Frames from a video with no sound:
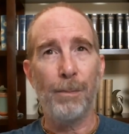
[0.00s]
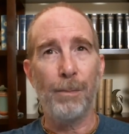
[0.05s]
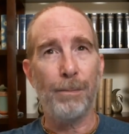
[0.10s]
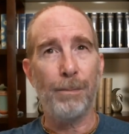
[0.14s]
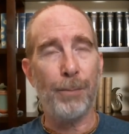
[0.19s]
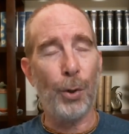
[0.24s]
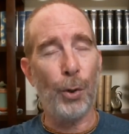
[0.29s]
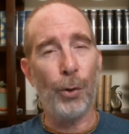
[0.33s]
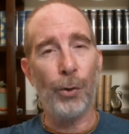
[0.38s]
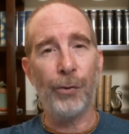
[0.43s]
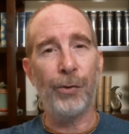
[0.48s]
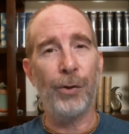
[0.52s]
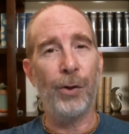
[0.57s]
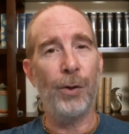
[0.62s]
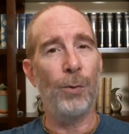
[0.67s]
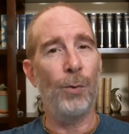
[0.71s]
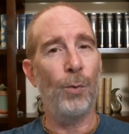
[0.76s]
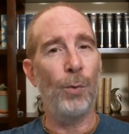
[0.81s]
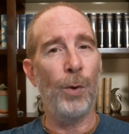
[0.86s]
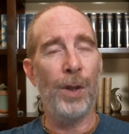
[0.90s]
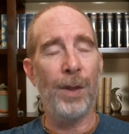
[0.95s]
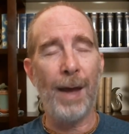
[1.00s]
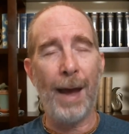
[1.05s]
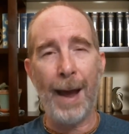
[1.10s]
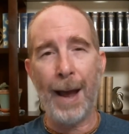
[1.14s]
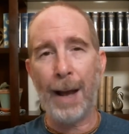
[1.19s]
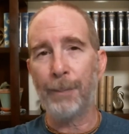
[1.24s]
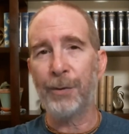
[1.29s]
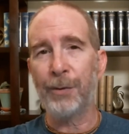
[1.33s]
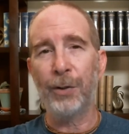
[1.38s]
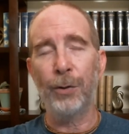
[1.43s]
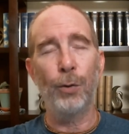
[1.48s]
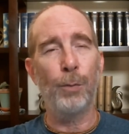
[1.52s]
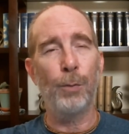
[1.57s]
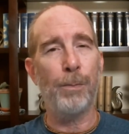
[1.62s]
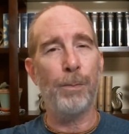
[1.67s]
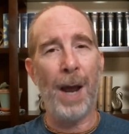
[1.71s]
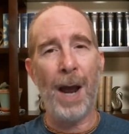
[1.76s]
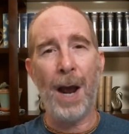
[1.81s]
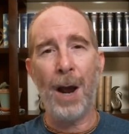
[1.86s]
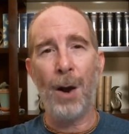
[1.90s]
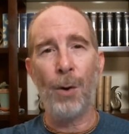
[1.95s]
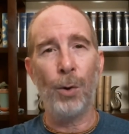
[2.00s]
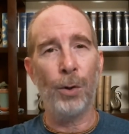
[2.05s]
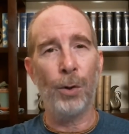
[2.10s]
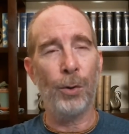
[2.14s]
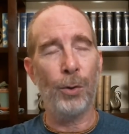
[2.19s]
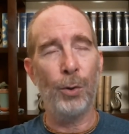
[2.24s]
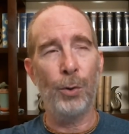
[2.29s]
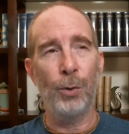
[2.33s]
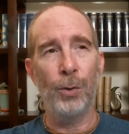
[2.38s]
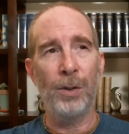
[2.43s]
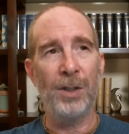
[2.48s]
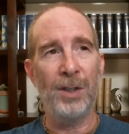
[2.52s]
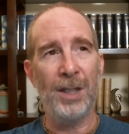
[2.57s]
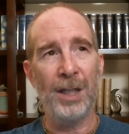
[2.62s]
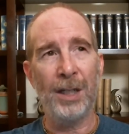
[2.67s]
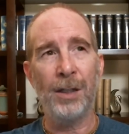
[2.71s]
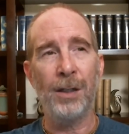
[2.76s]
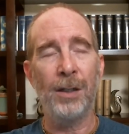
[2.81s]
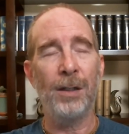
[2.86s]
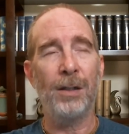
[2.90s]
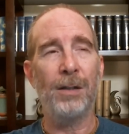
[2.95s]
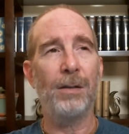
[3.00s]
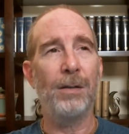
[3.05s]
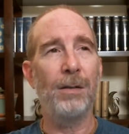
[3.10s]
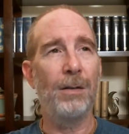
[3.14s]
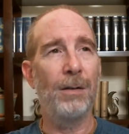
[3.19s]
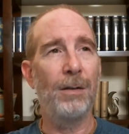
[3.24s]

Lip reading: person with absolute power who didn't